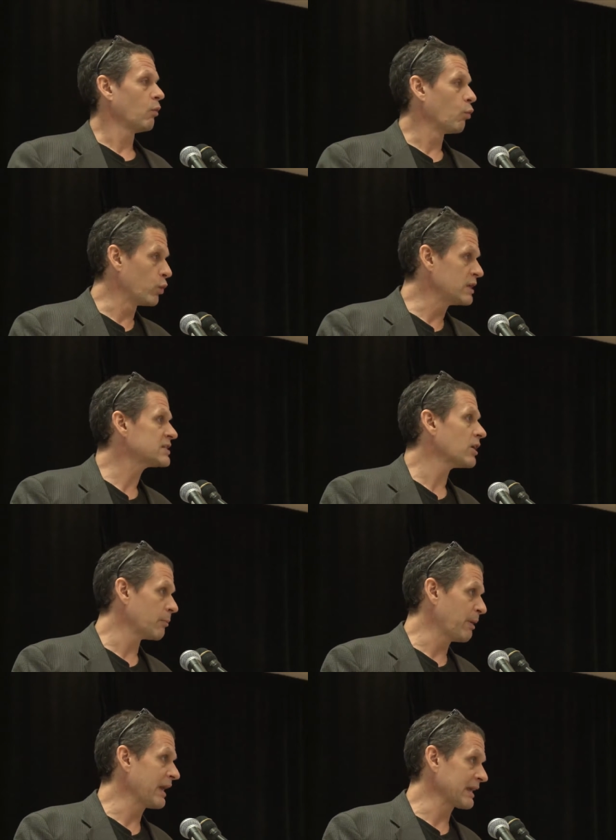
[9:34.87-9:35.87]
we
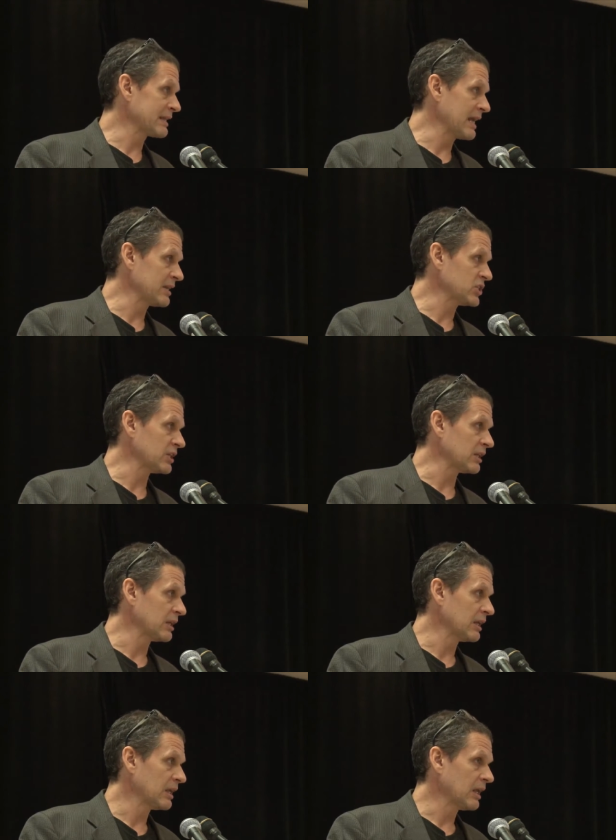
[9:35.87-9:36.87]
start paying attention.
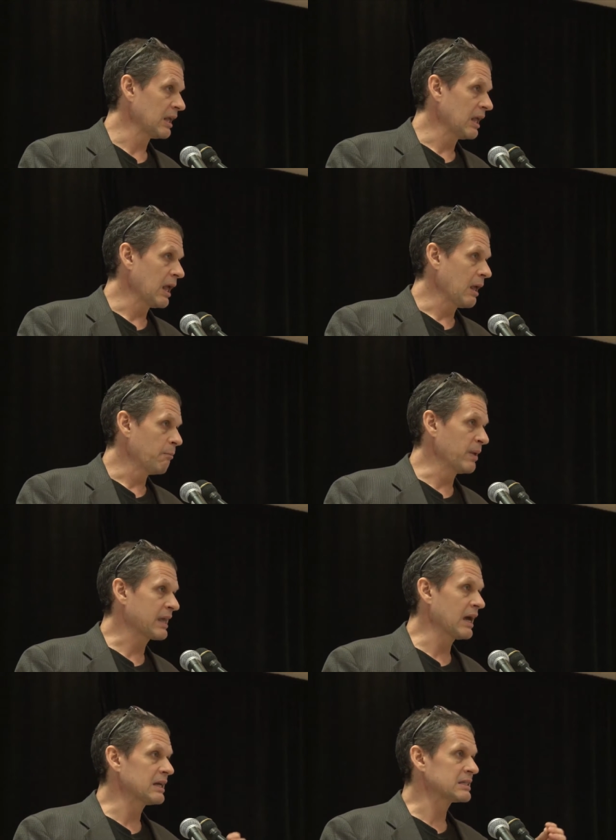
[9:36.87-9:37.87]

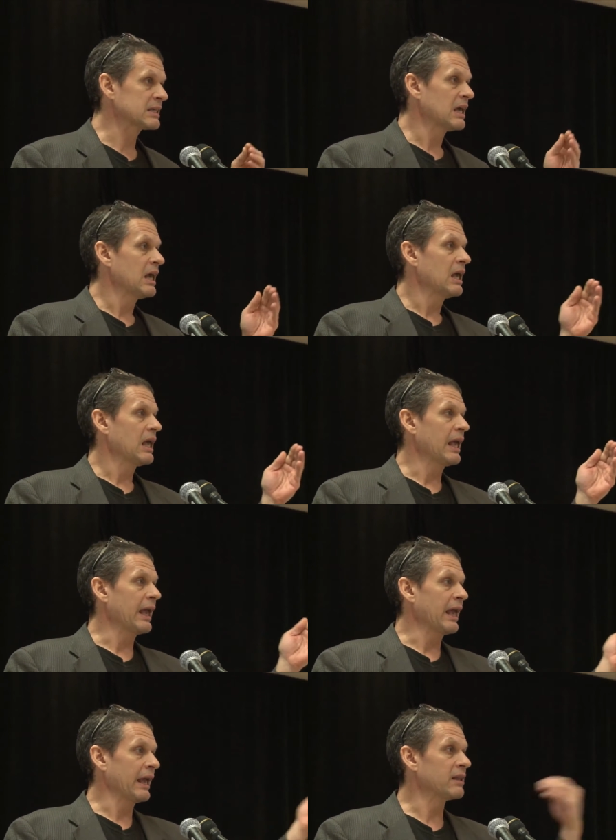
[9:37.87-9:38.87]
Because
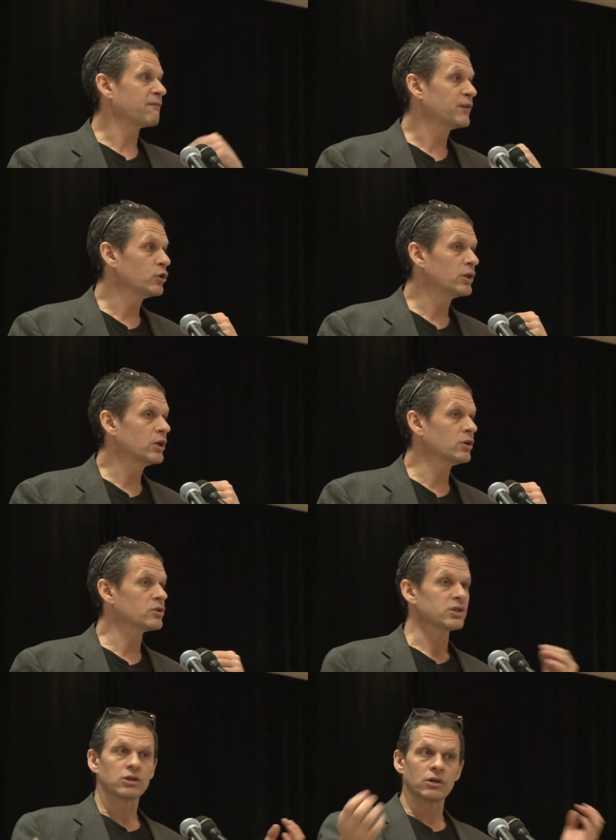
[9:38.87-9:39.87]
in a few
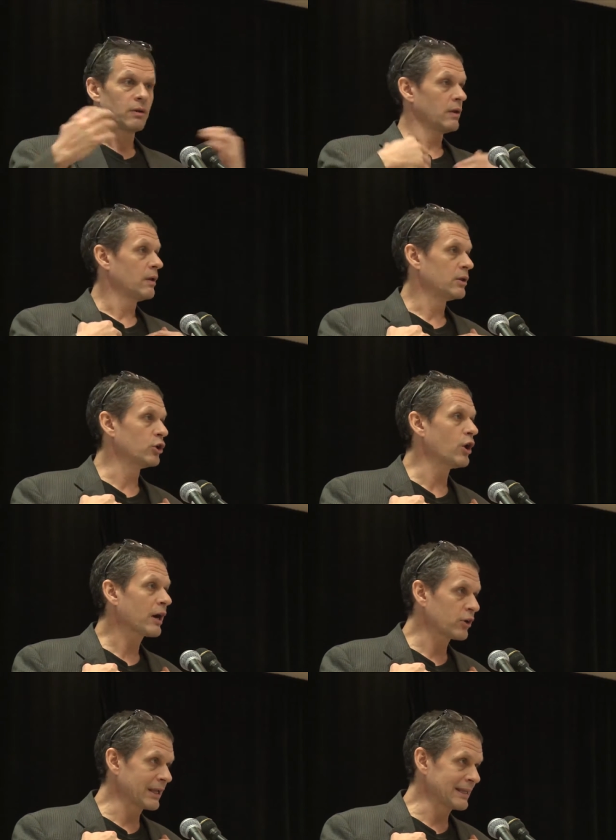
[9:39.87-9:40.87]
years, you're
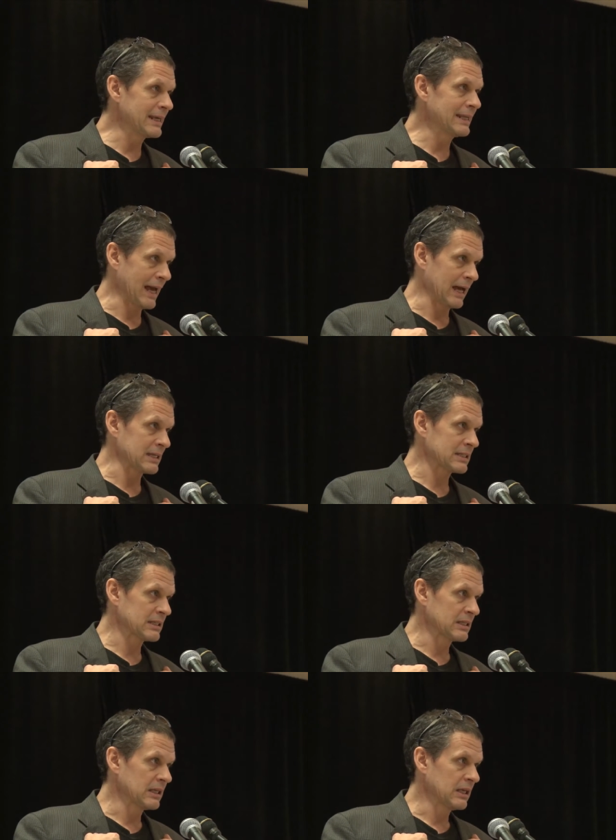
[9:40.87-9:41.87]
not going to need
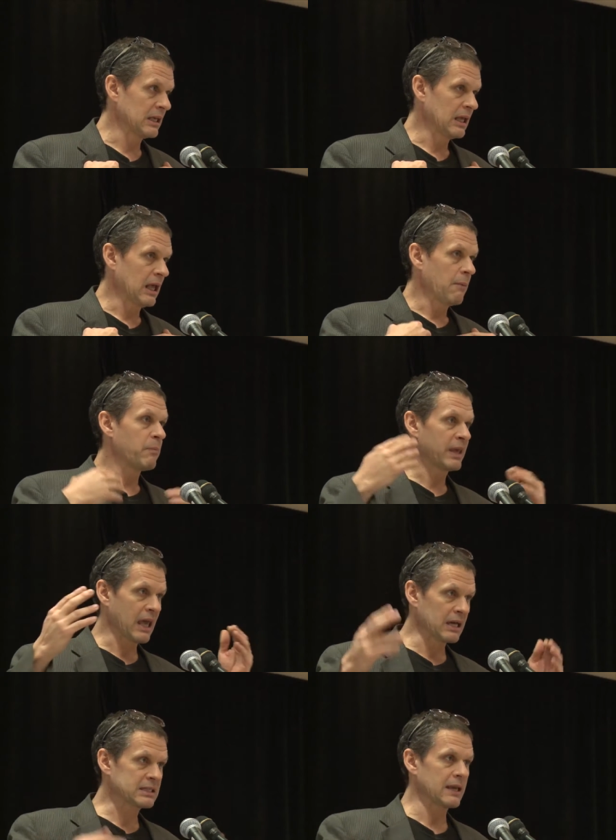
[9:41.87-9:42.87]
us.
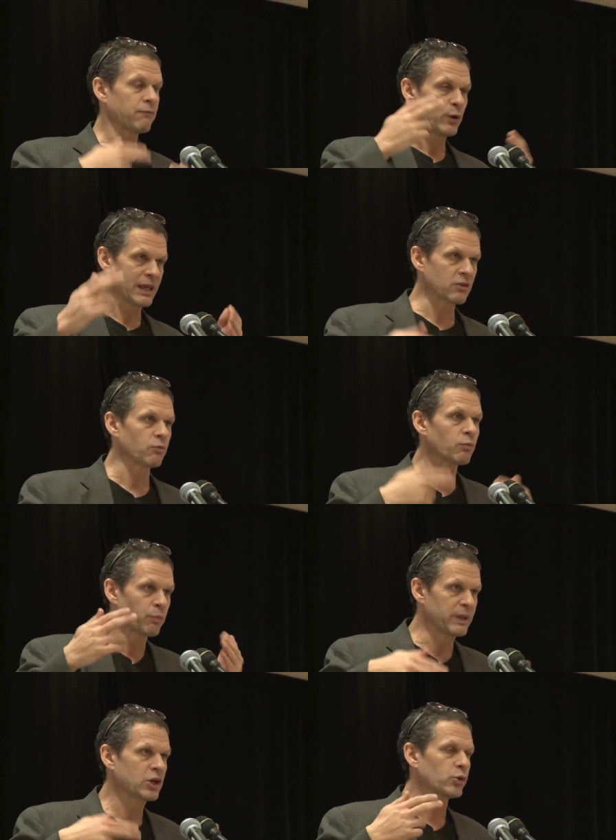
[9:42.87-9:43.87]
Because if we can
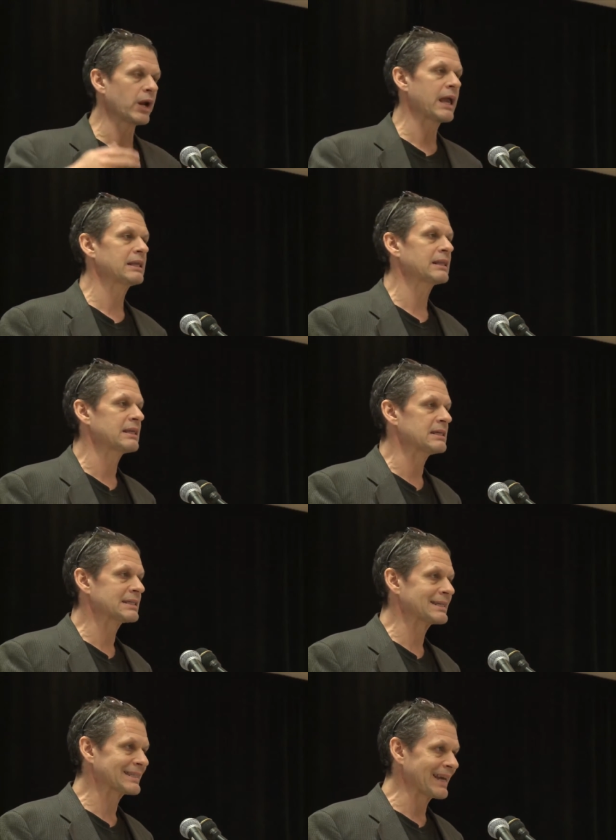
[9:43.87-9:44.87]
be creating these
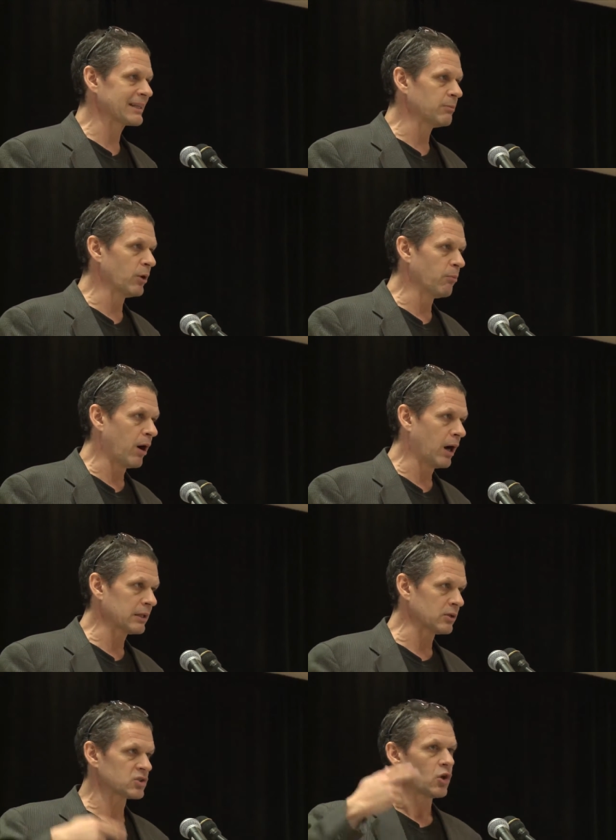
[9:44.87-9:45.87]
sustainable
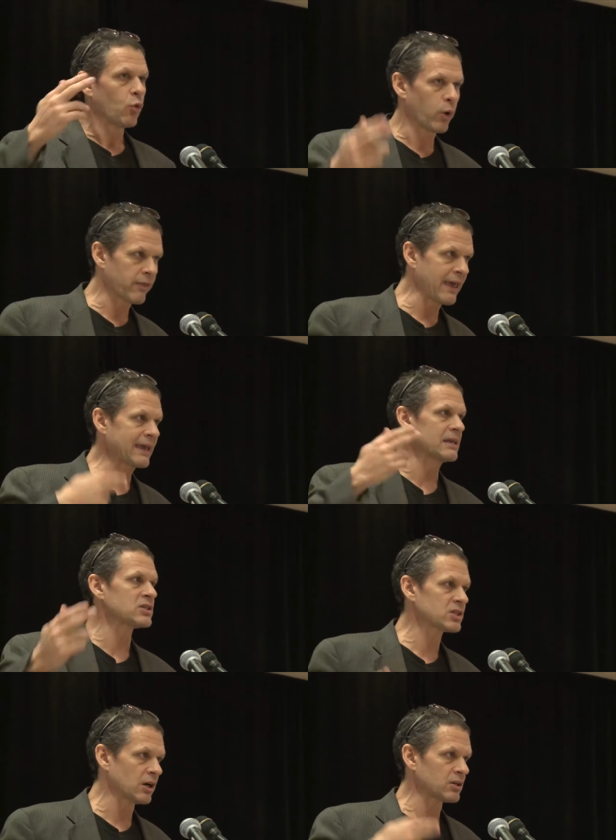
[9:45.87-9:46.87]
models where they can
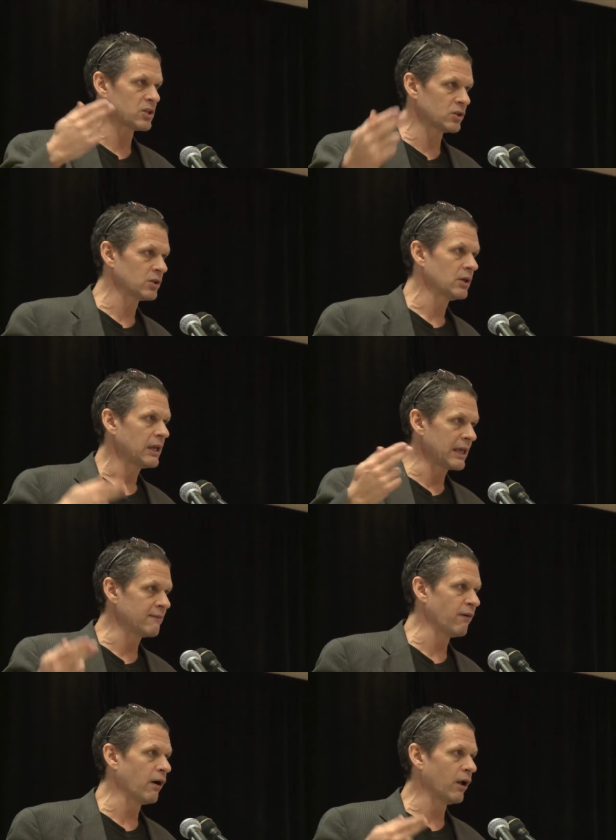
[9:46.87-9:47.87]
start to
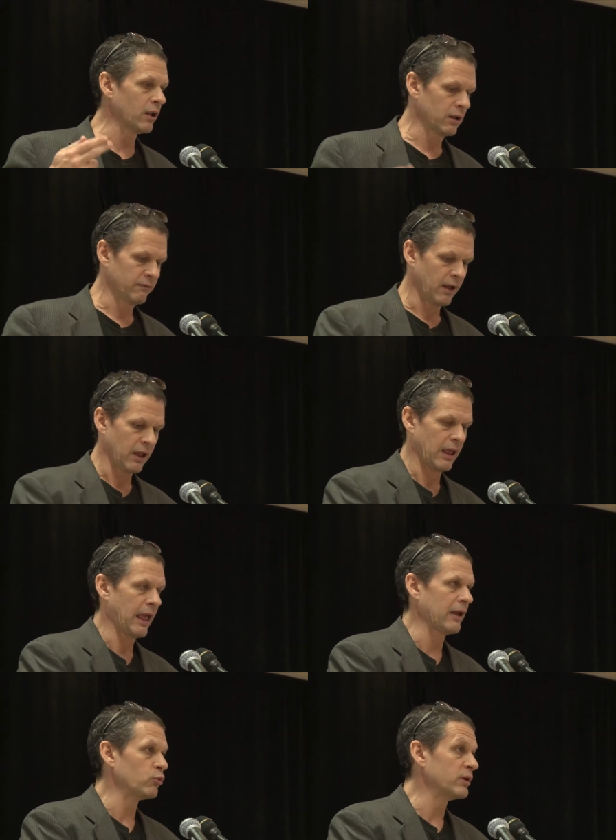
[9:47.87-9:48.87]
evolve
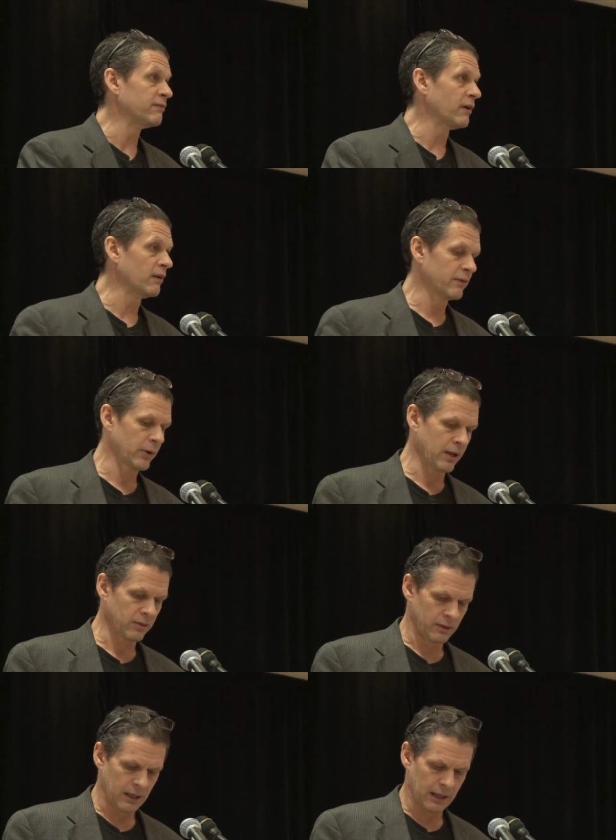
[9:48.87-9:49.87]
and revolve
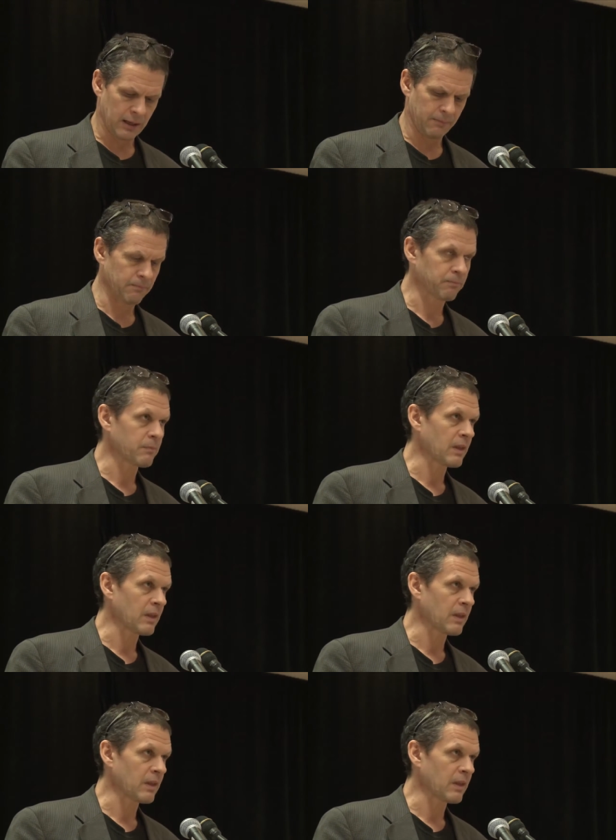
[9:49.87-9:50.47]
around, um,